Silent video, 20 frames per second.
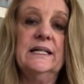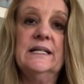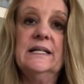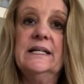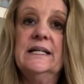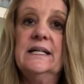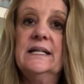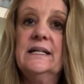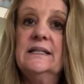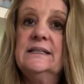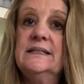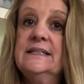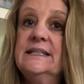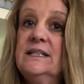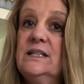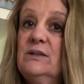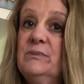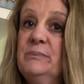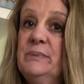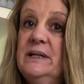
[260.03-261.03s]
in a
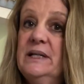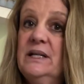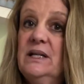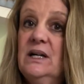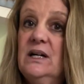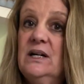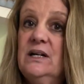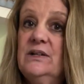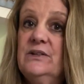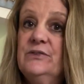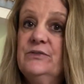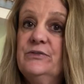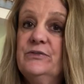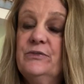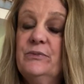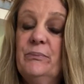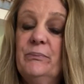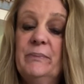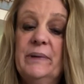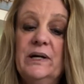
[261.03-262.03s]
little bit of
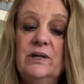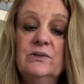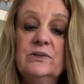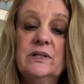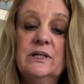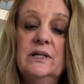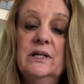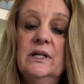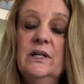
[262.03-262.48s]
milk.